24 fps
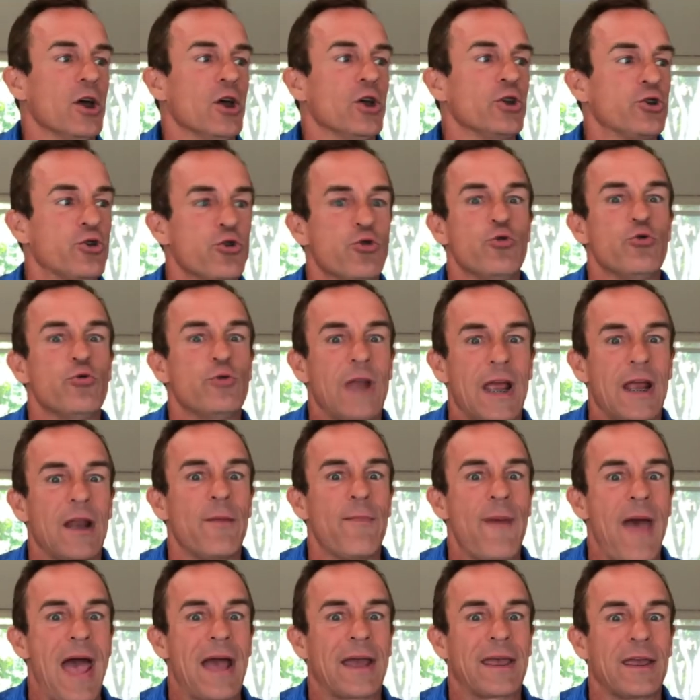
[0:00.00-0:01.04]
2 data
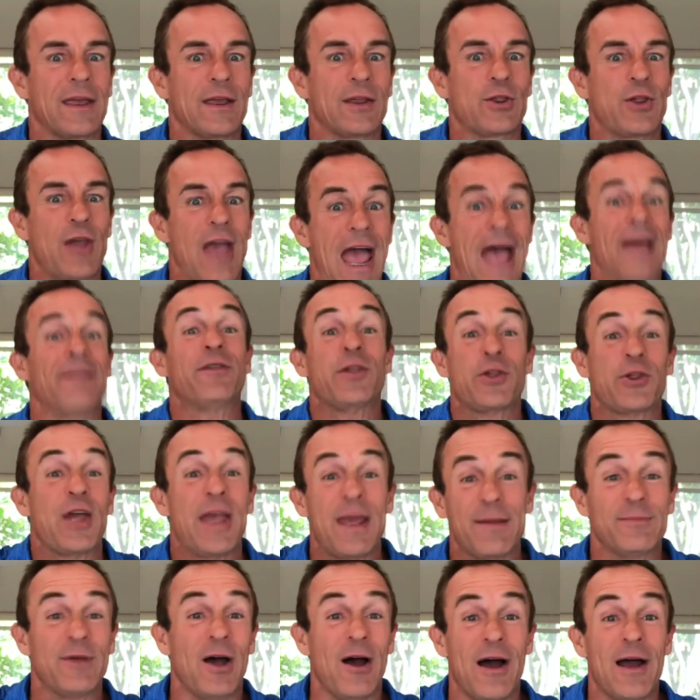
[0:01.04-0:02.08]
packets at the
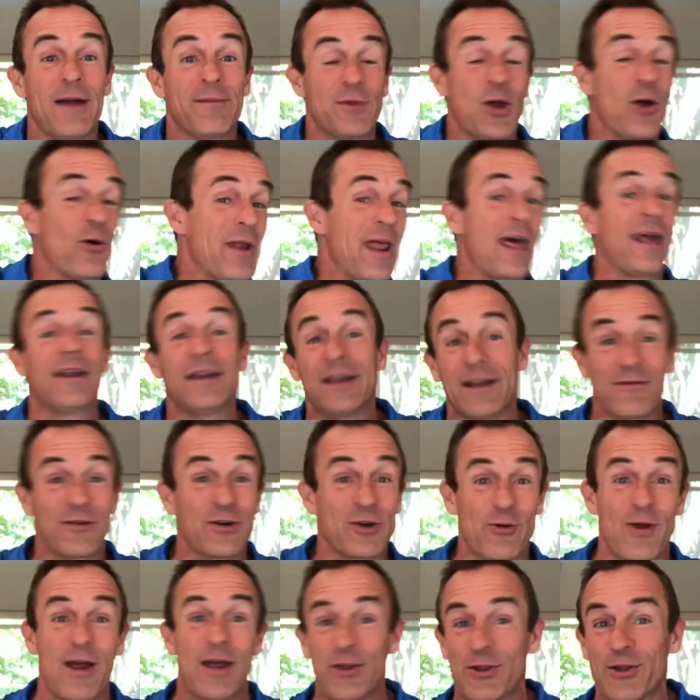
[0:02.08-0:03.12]
same time going out in different
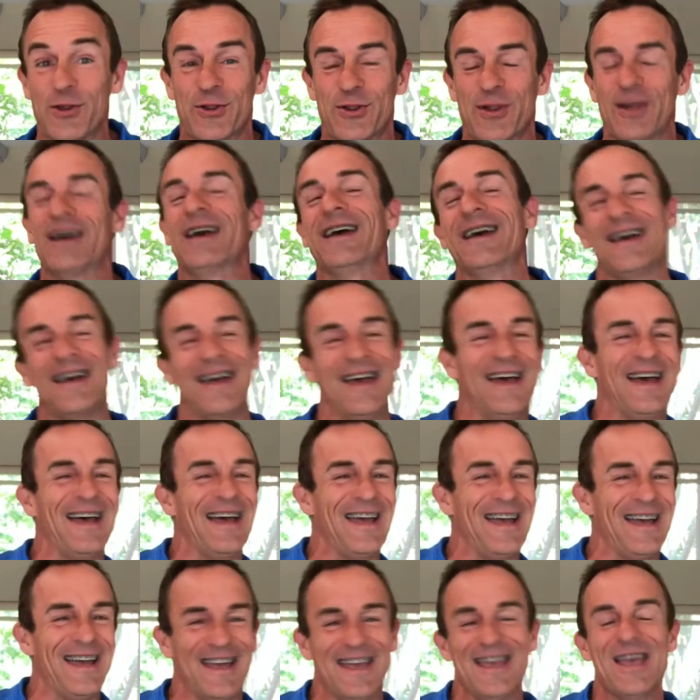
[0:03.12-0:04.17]
directions?
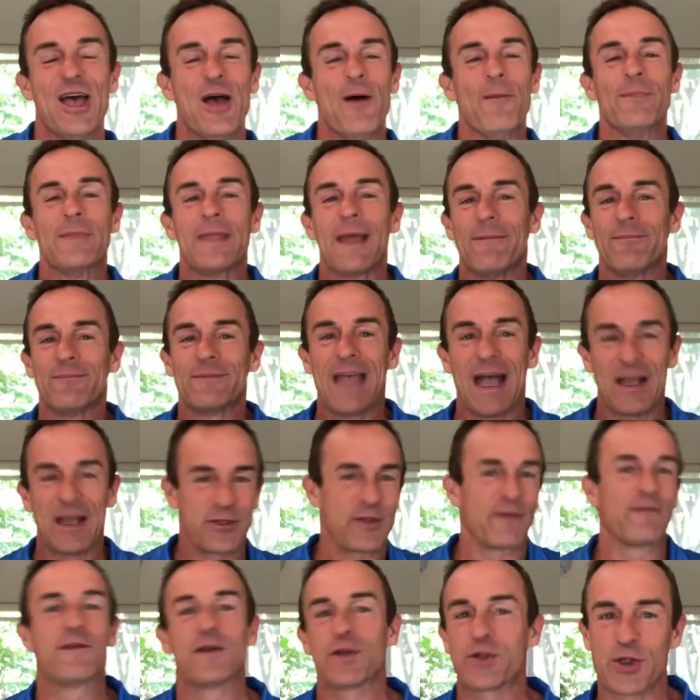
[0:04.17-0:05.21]
That's
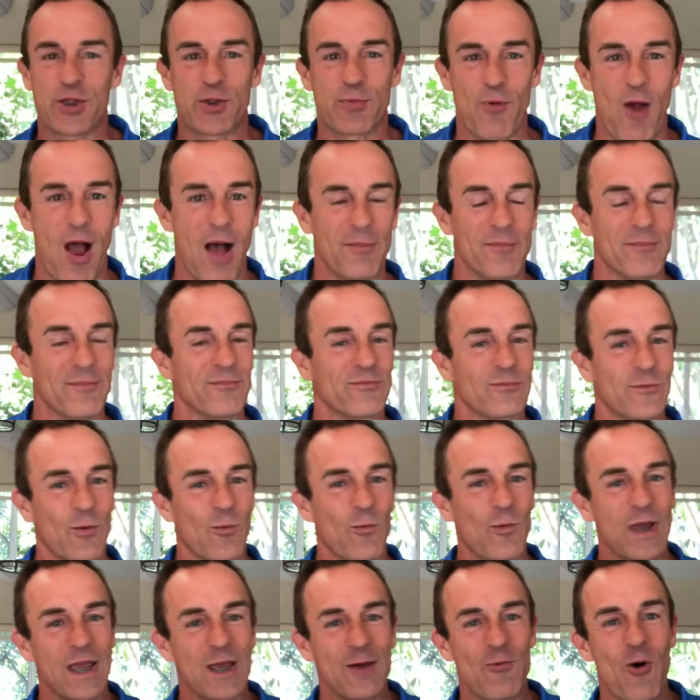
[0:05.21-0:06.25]
a physics problem.
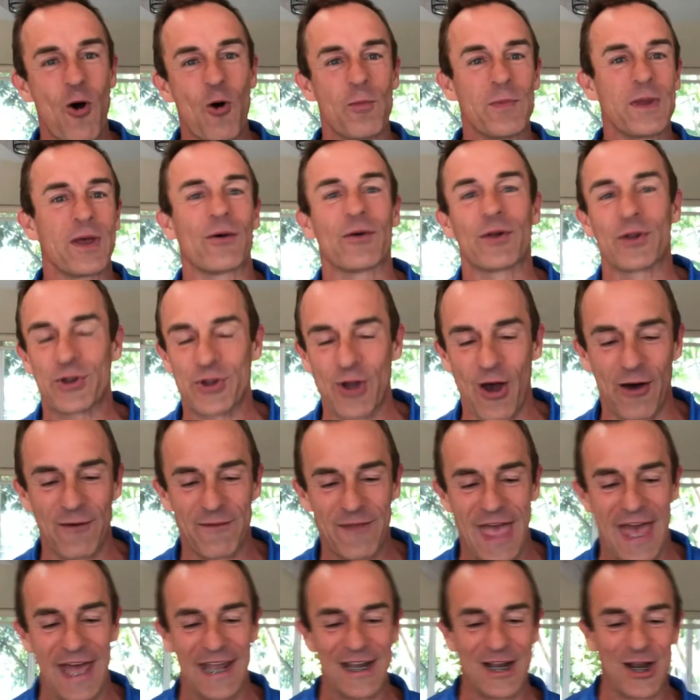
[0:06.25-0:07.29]
We won't be able to solve
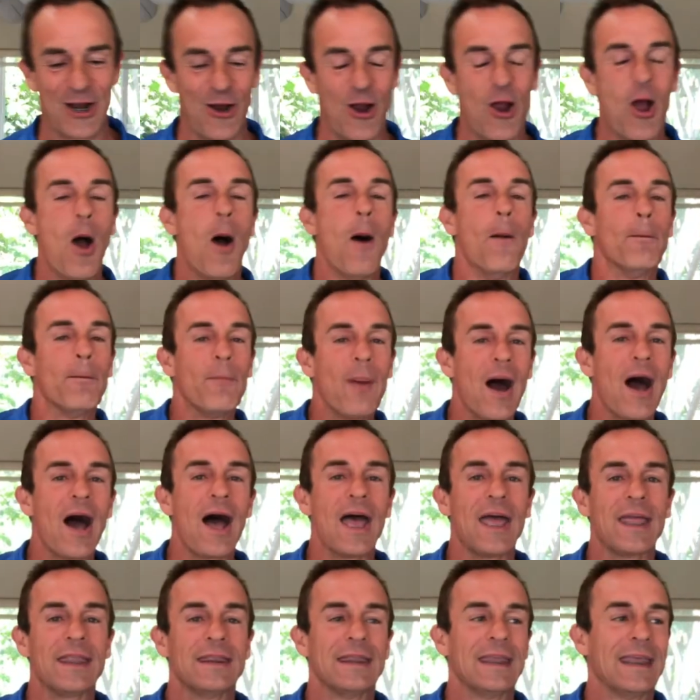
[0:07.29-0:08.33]
that here.
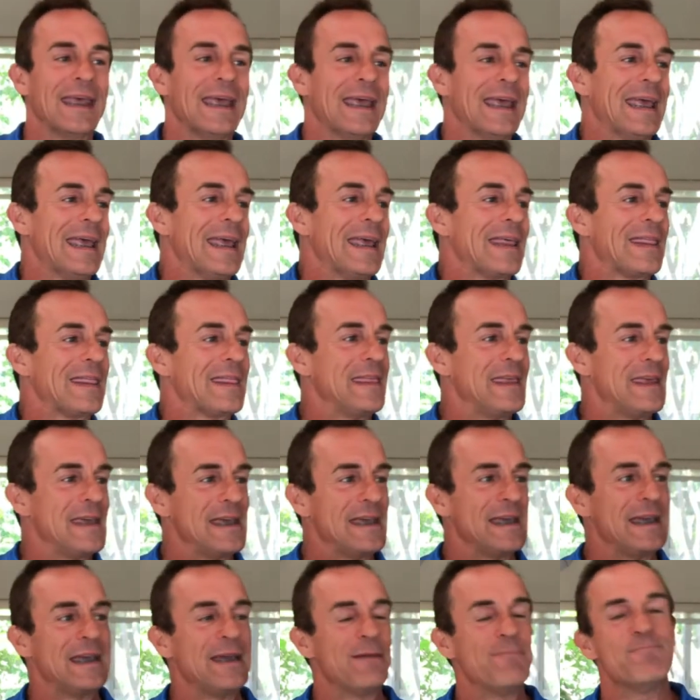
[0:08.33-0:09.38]
But
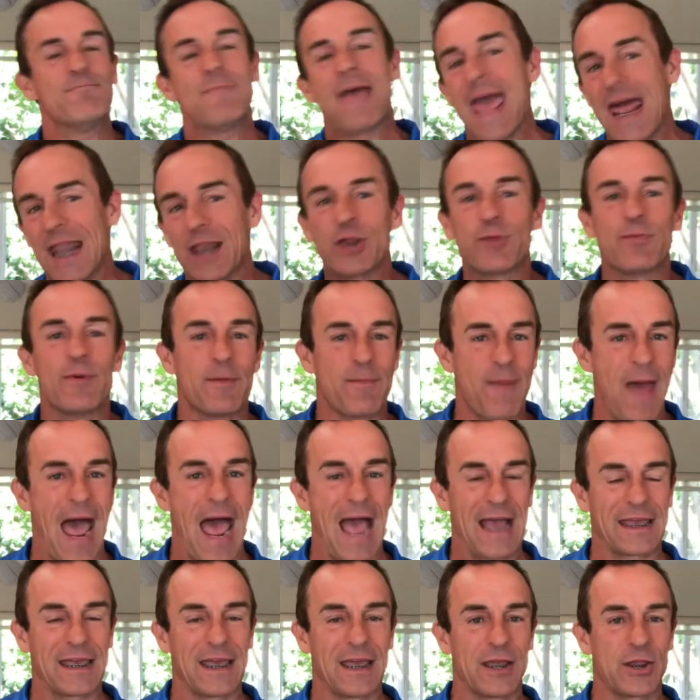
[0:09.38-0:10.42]
the management
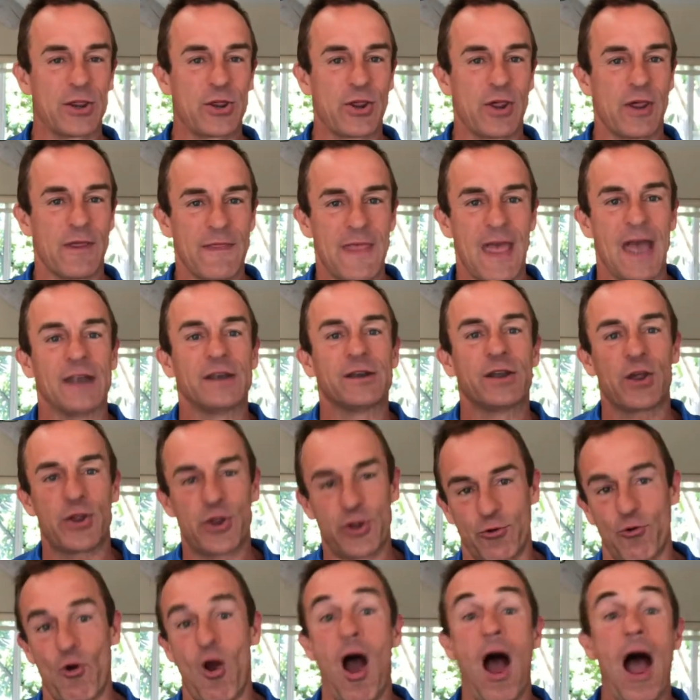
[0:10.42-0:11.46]
packets that
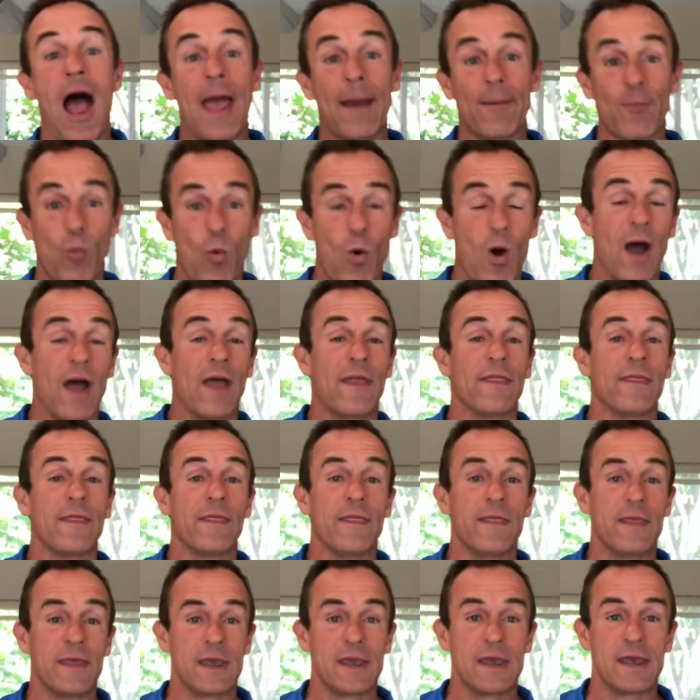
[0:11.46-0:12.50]
describe what
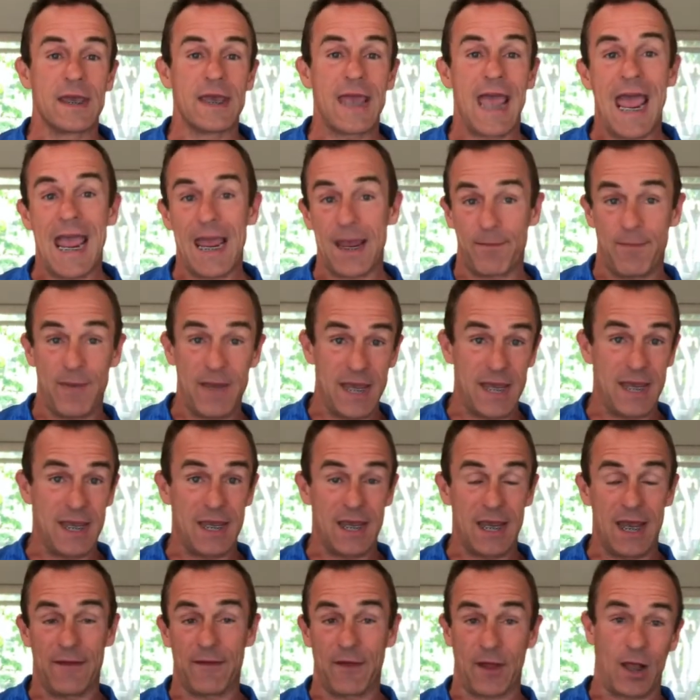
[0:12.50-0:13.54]
the
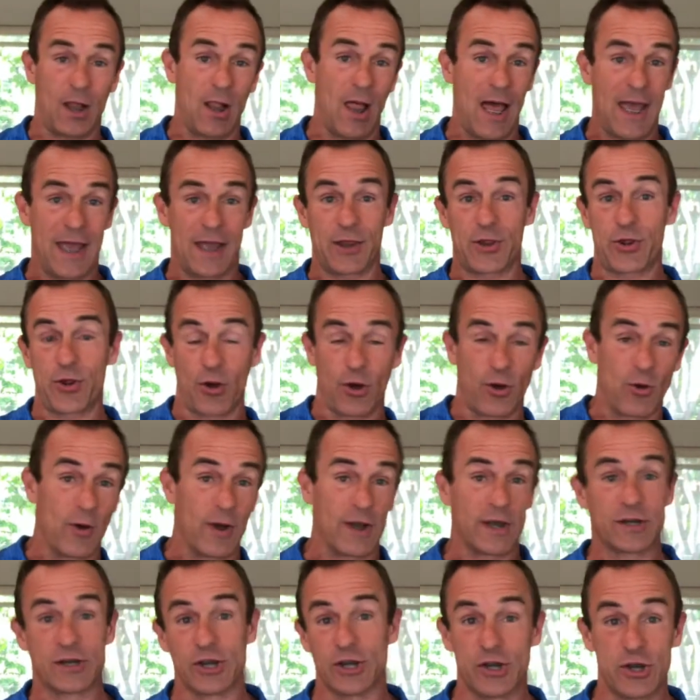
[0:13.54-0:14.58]
AP and the clients are
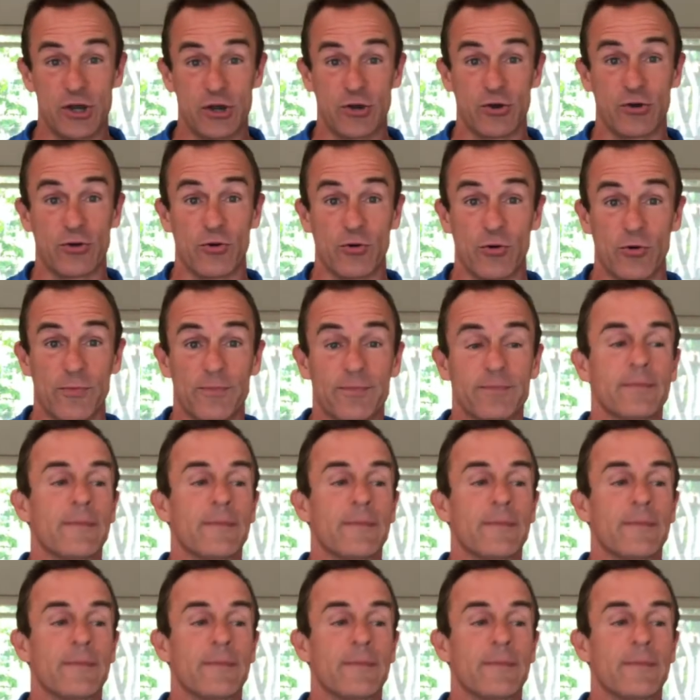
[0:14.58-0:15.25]
going to do,